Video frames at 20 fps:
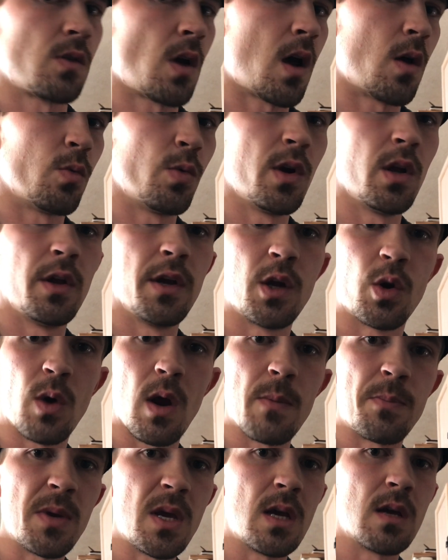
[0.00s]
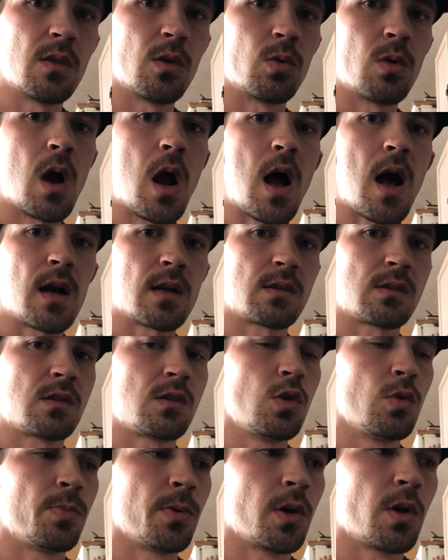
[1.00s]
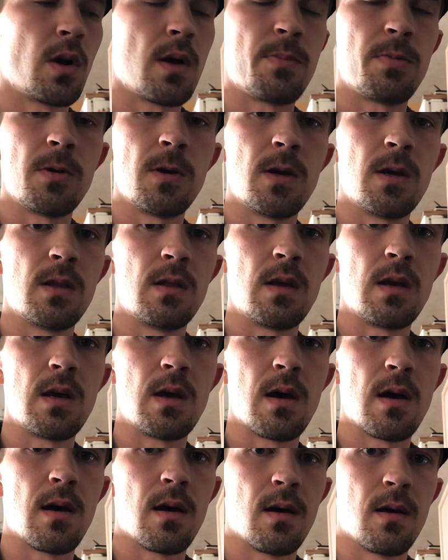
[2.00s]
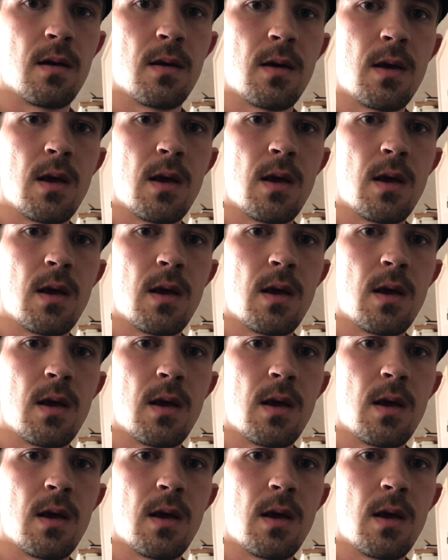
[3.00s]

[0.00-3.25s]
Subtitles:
Really grippy in the rocks, super grippy in the